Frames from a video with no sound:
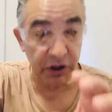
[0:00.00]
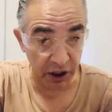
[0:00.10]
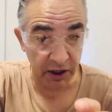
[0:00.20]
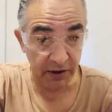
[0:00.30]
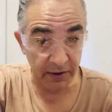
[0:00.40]

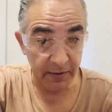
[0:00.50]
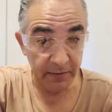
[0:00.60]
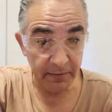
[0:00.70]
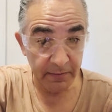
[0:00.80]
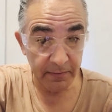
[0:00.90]
year,
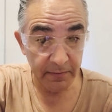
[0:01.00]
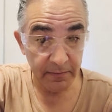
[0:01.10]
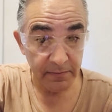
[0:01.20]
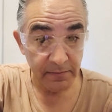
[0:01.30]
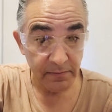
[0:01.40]

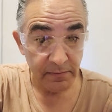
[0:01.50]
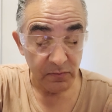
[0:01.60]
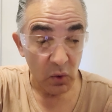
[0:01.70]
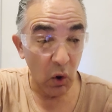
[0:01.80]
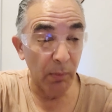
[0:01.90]

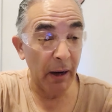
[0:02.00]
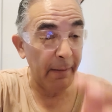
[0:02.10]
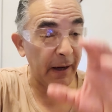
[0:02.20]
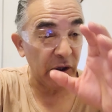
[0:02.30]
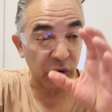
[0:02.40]
or
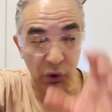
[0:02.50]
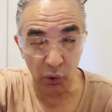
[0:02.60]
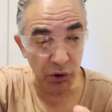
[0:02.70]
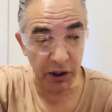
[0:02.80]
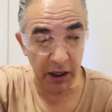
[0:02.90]
maybe 2